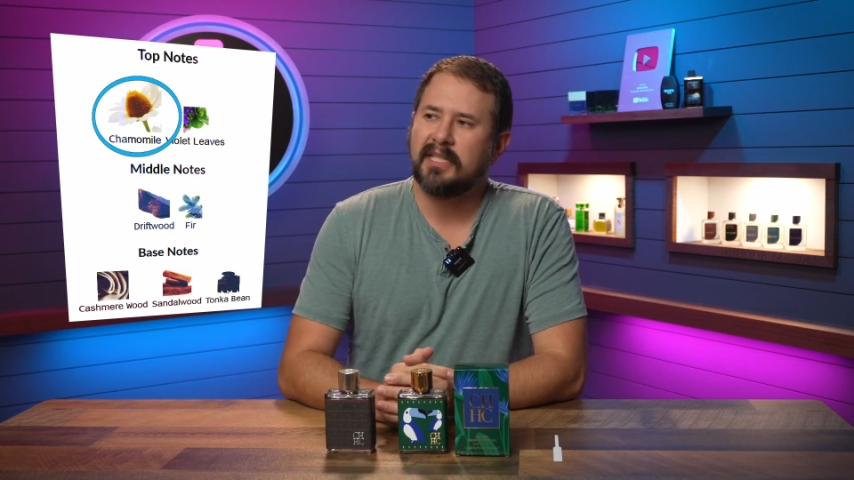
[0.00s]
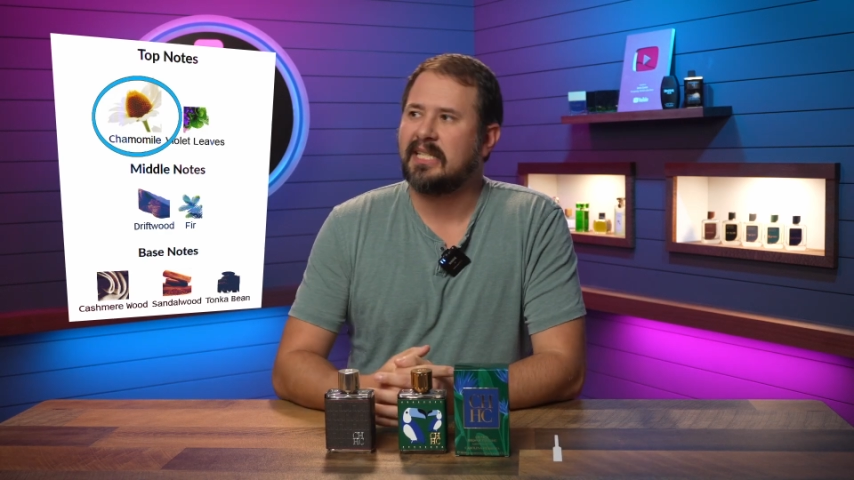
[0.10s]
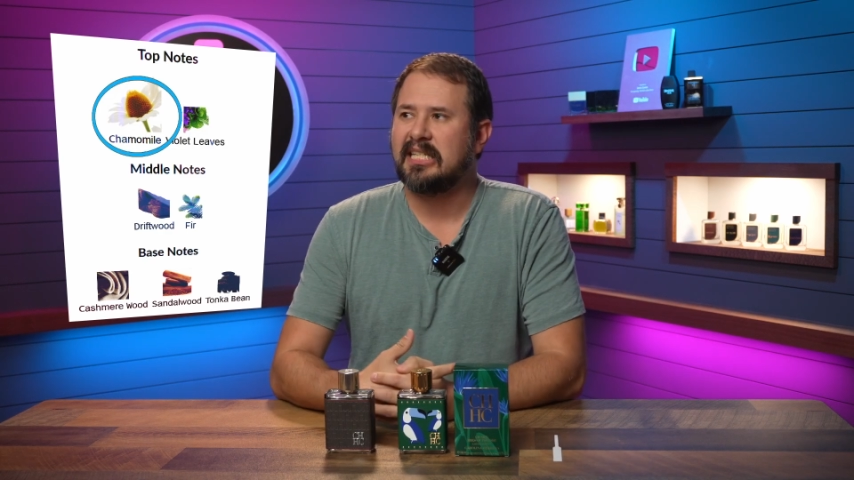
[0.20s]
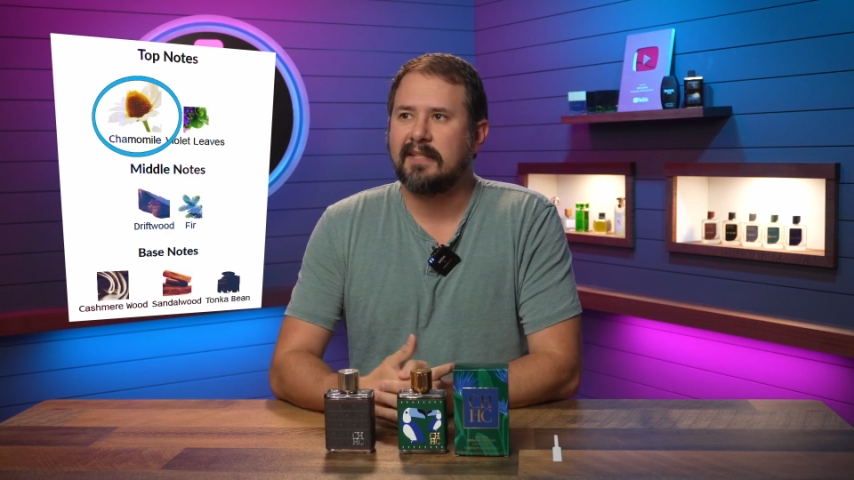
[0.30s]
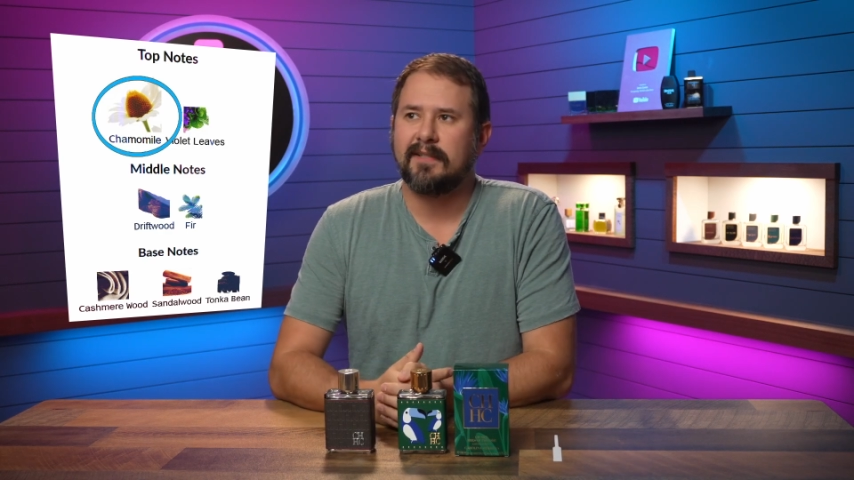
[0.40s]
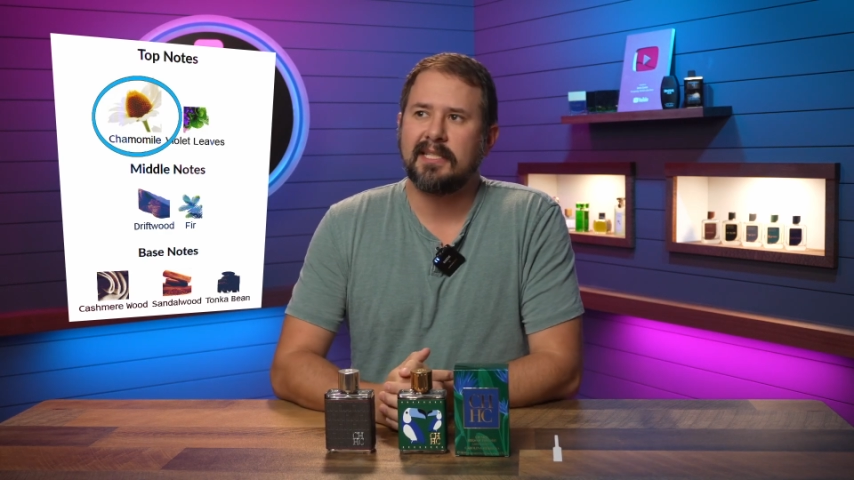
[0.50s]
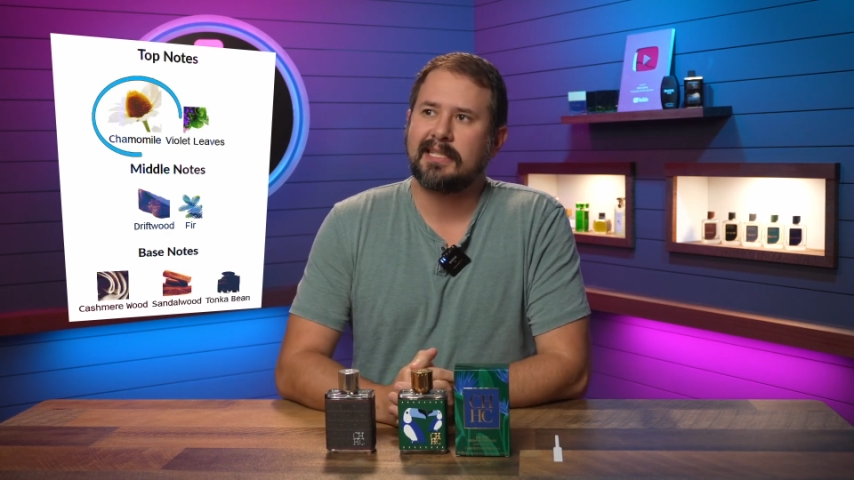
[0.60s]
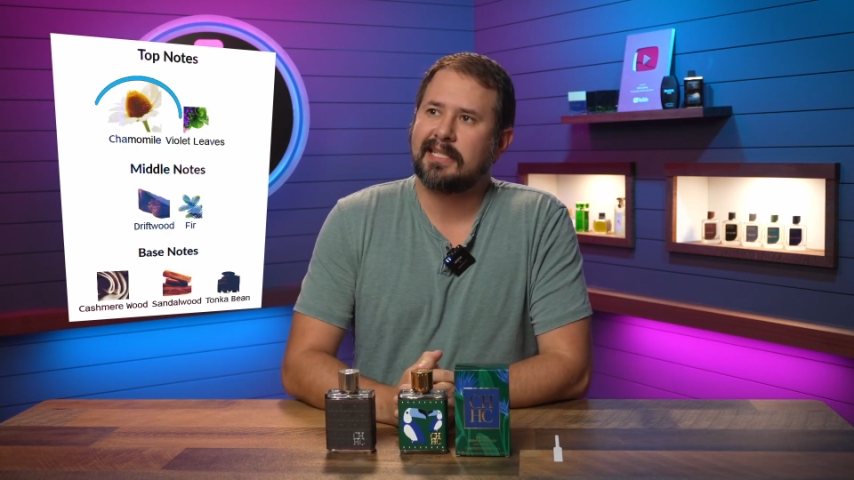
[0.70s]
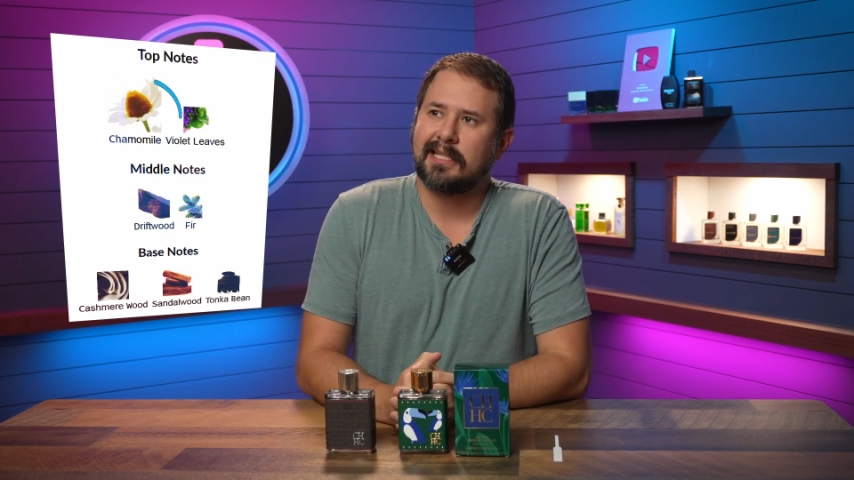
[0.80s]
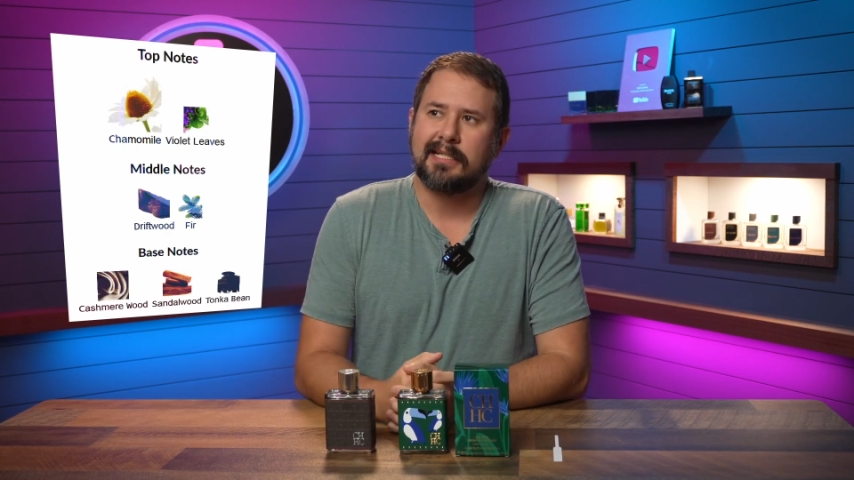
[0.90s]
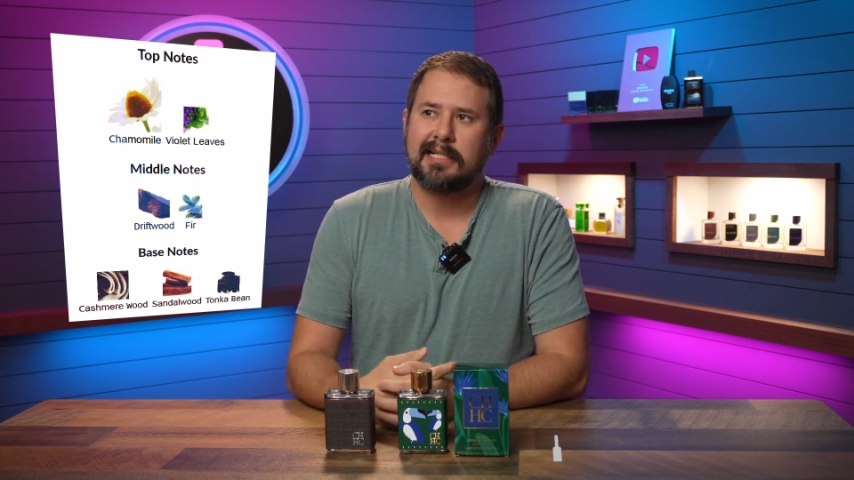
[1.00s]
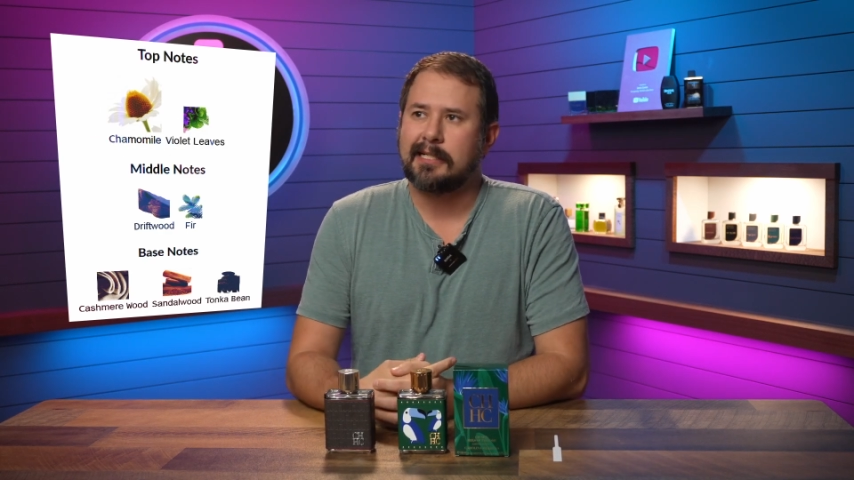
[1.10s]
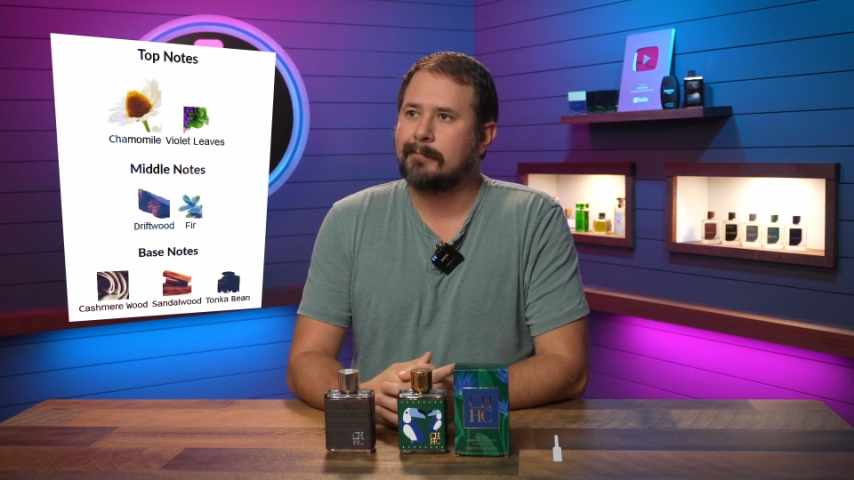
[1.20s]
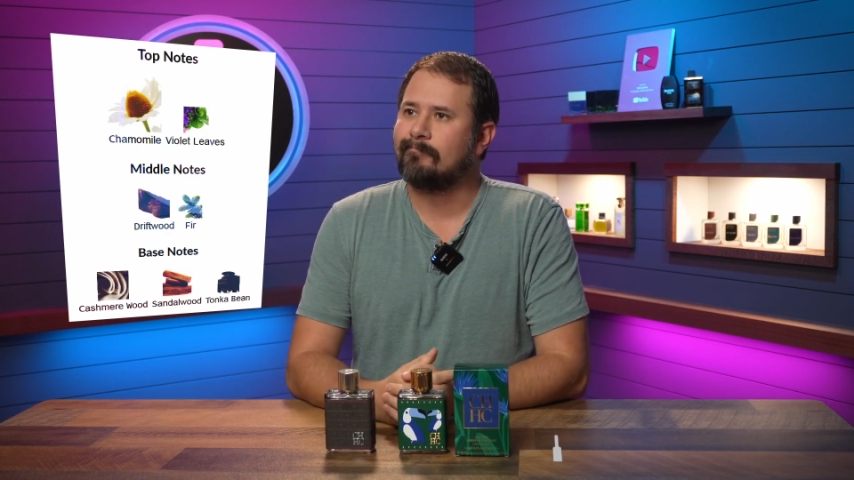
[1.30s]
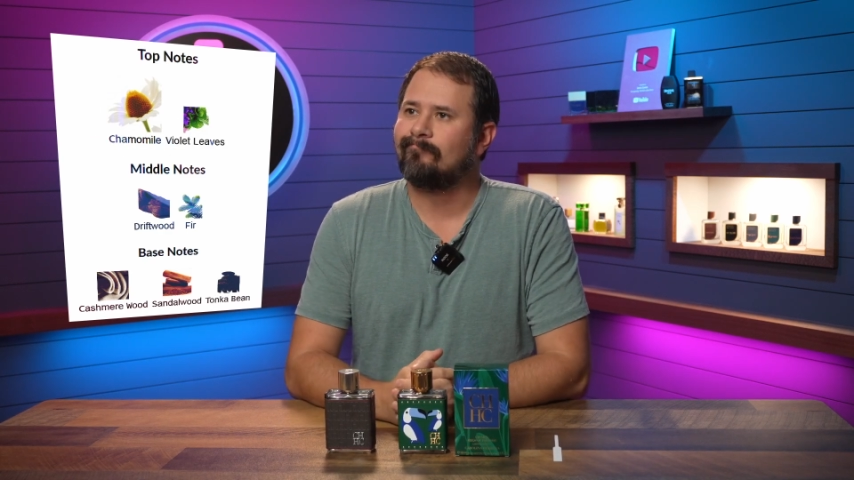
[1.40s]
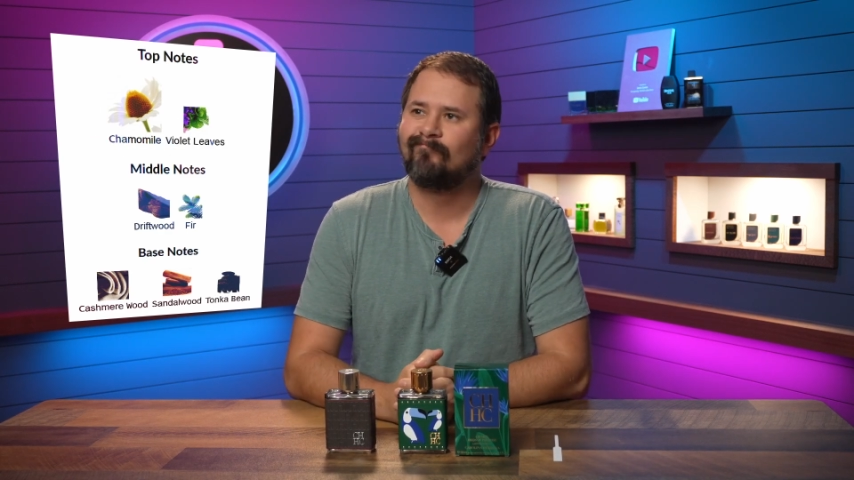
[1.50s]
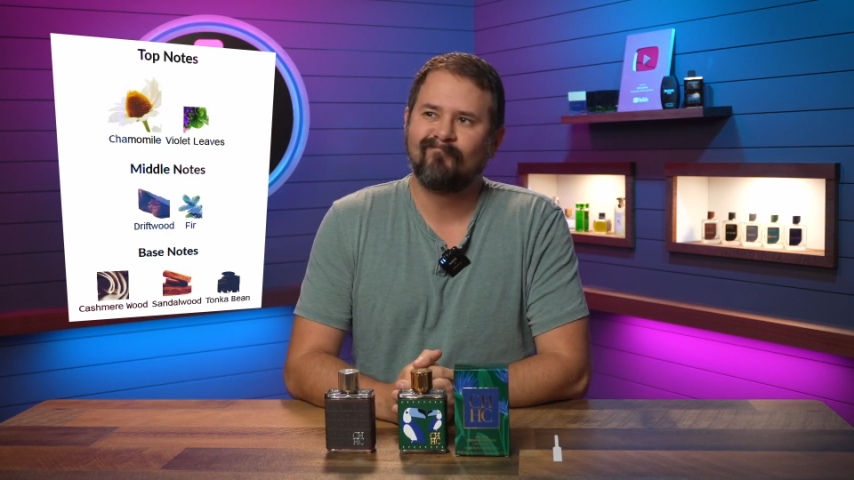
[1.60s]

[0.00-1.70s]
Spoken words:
give it an